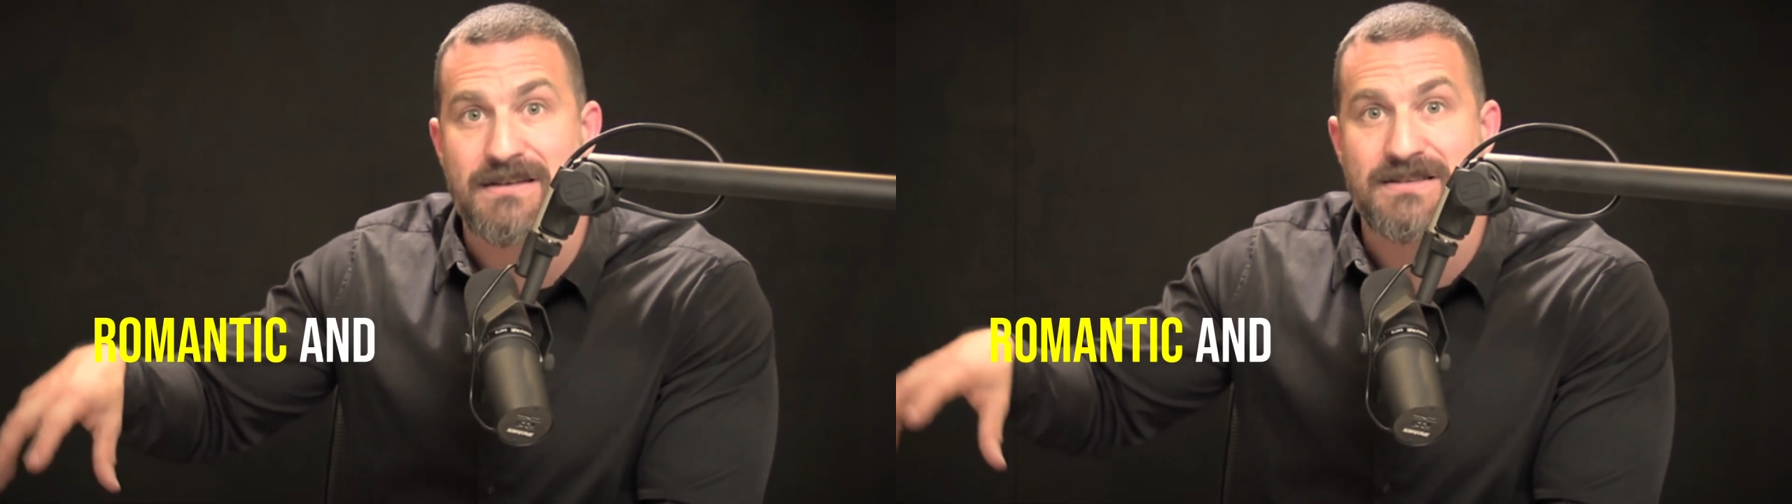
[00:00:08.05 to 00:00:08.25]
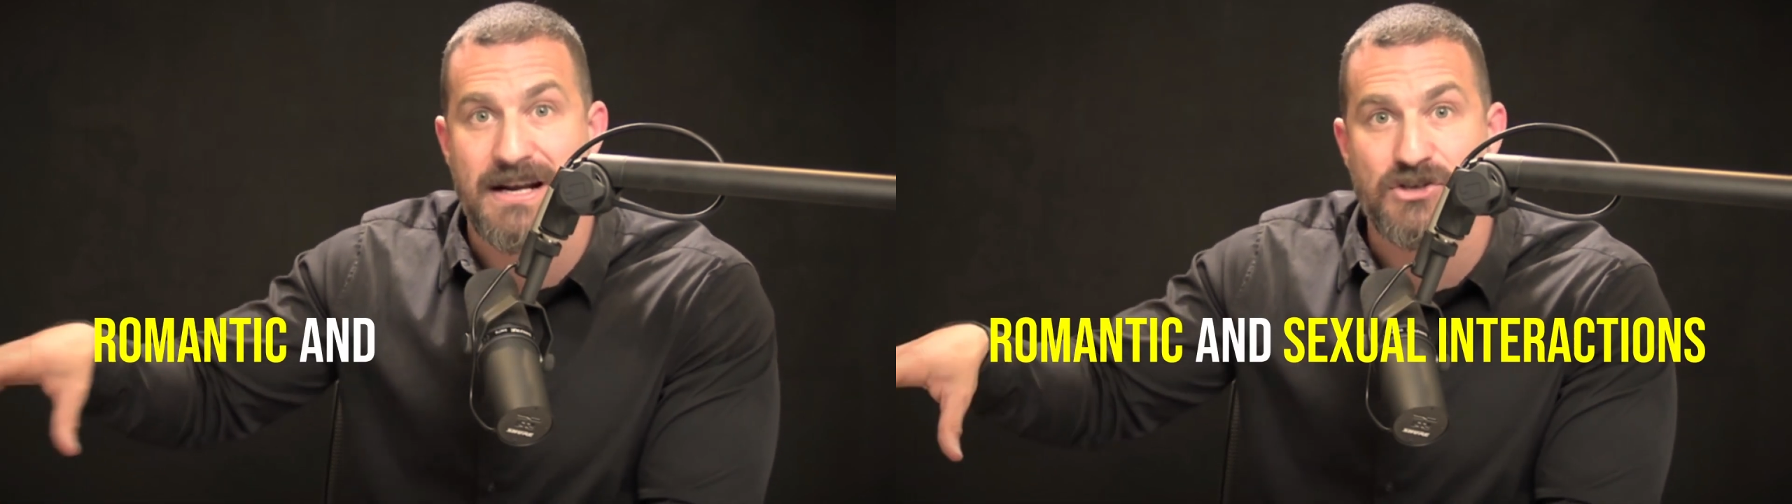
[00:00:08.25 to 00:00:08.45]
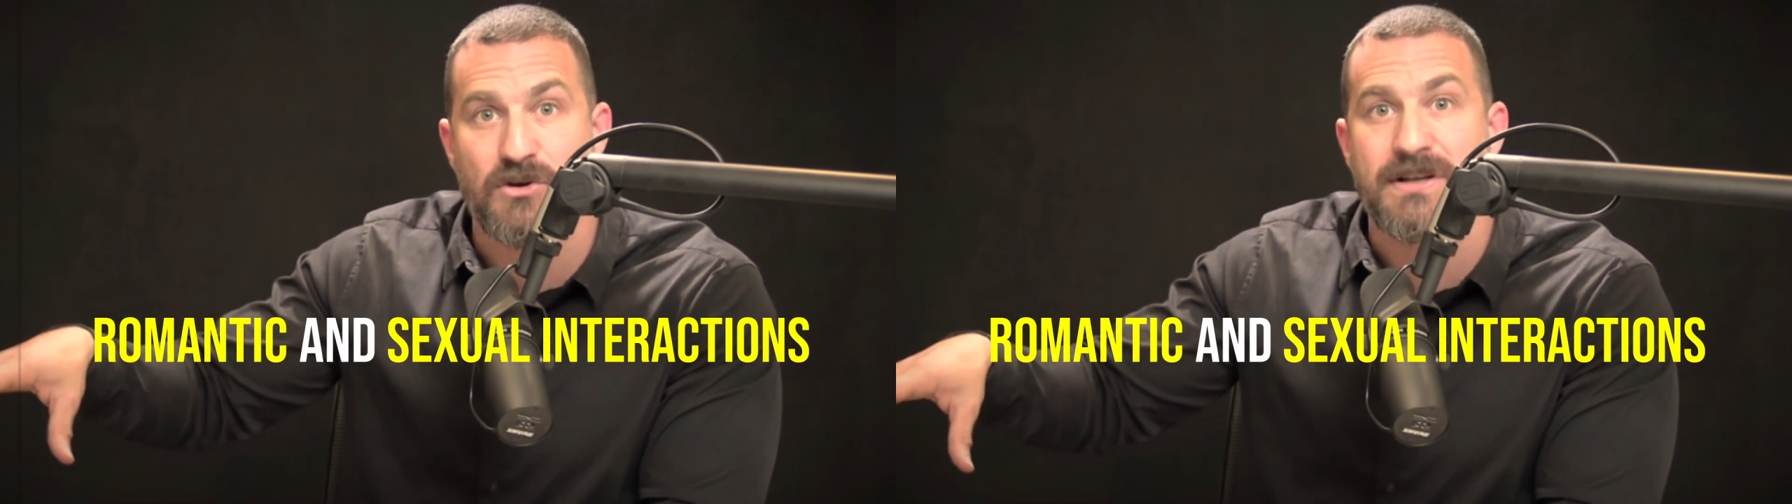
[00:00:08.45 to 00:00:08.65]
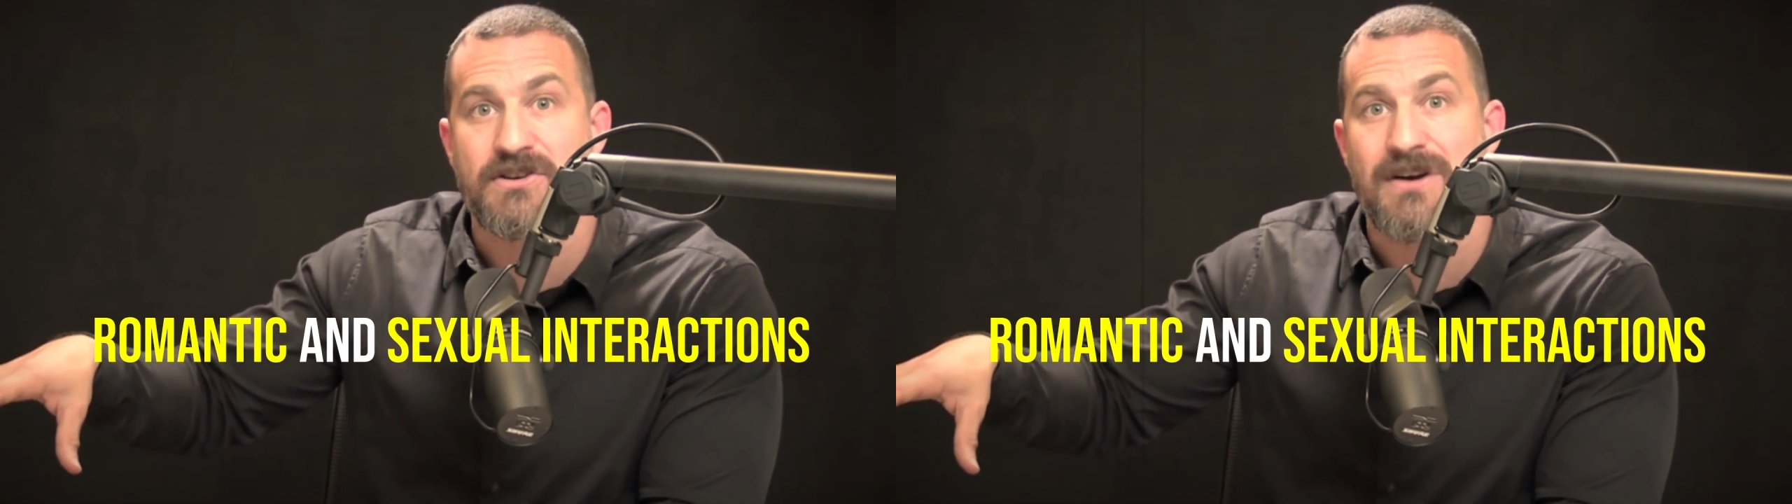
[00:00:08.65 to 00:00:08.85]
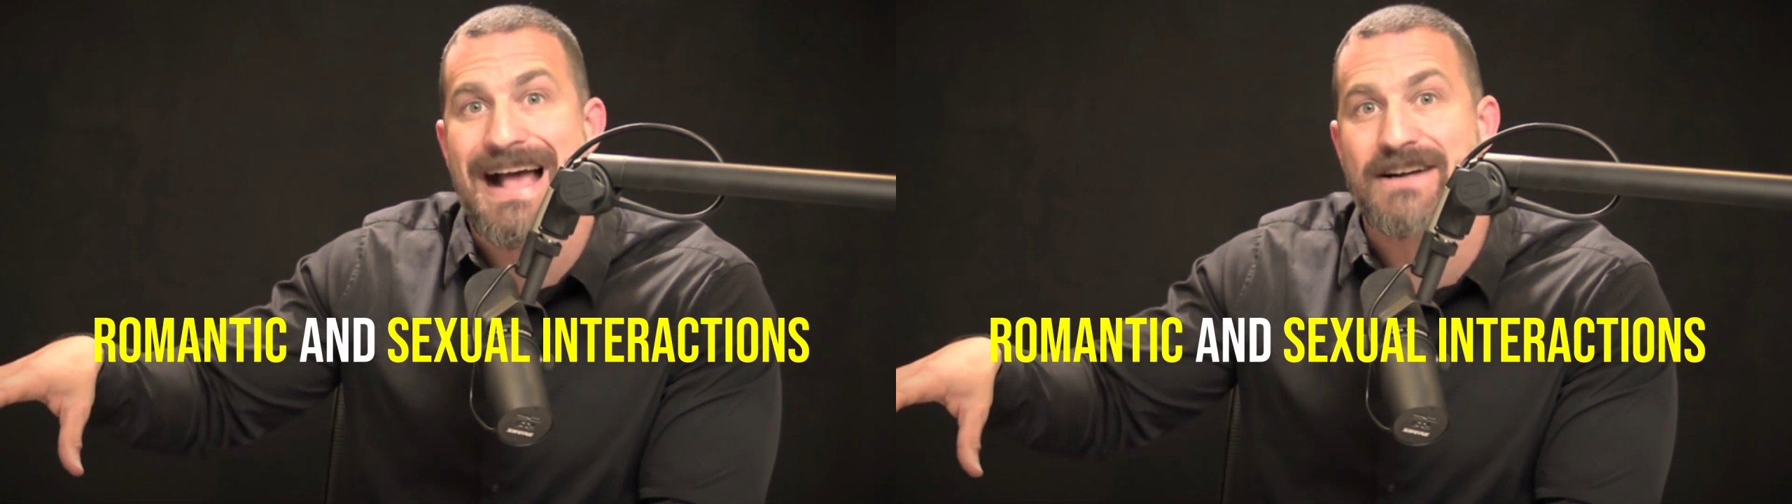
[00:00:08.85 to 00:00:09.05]
and sexual
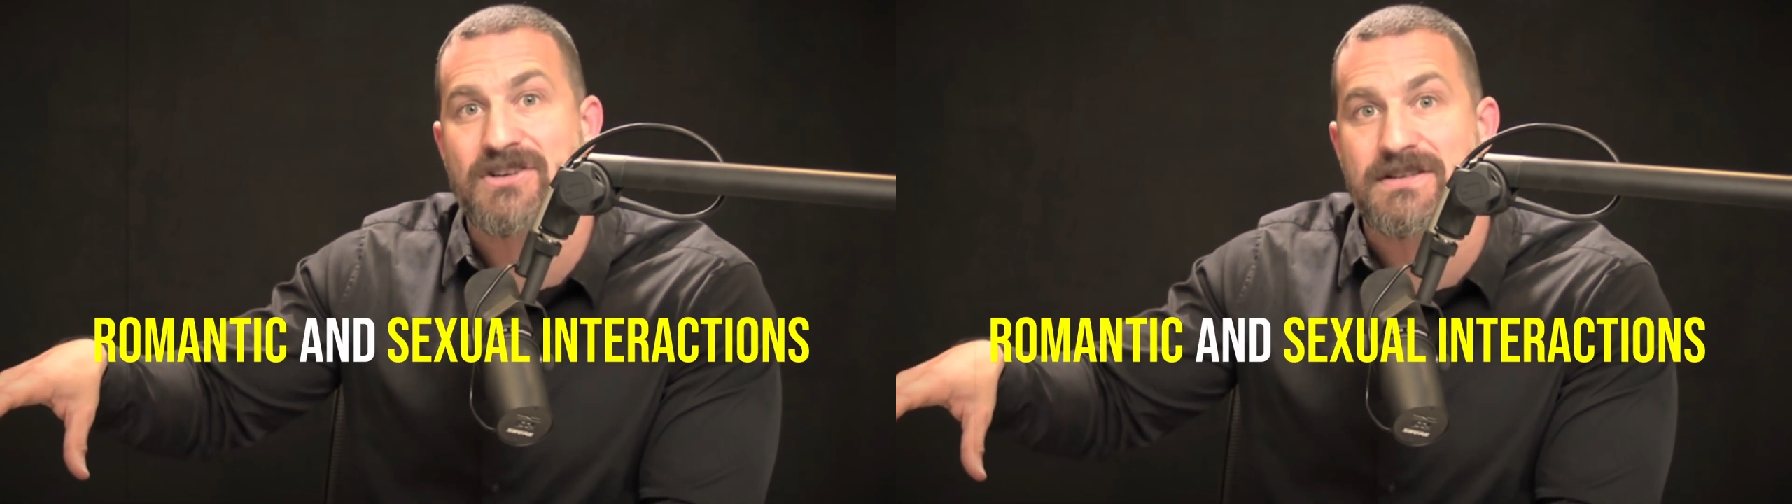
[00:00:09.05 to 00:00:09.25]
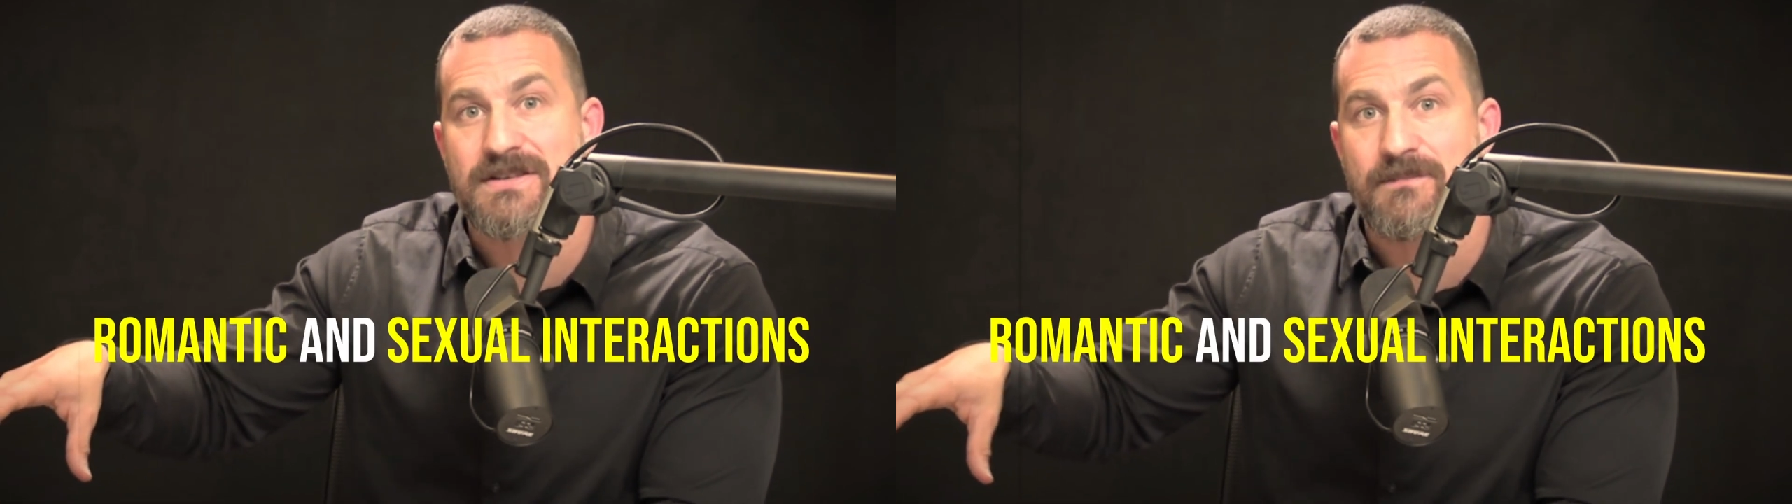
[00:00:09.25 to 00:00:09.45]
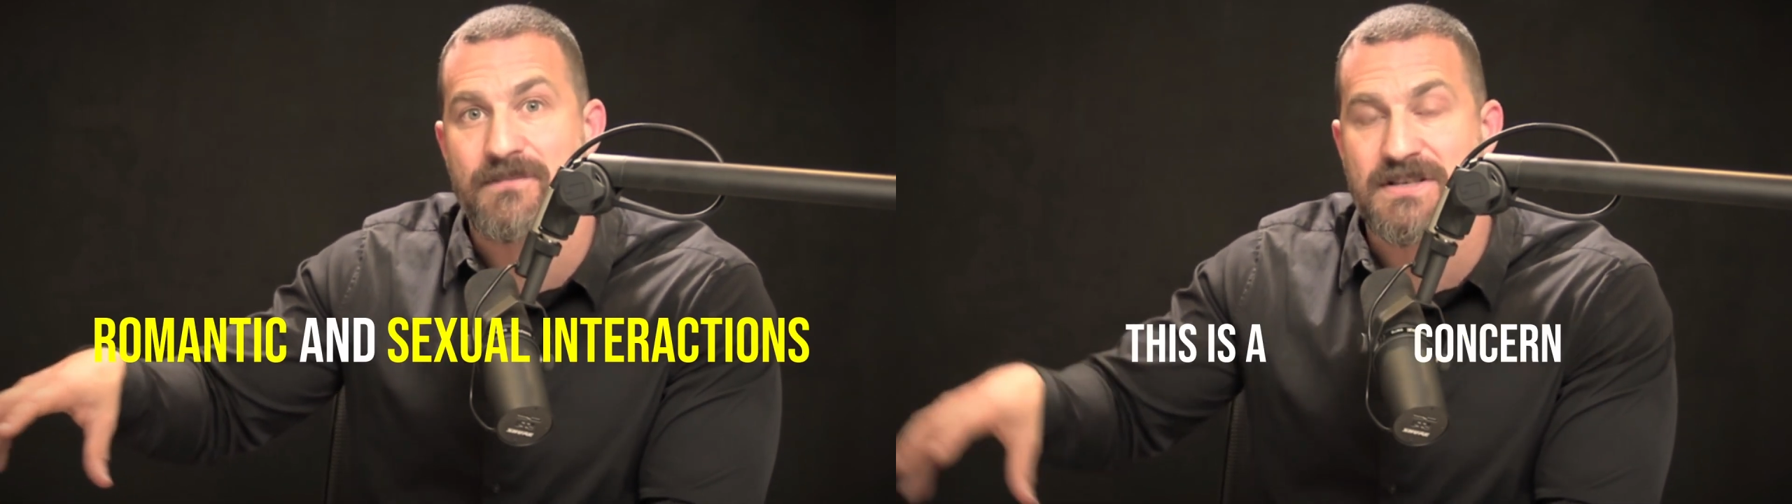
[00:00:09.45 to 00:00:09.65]
interactions.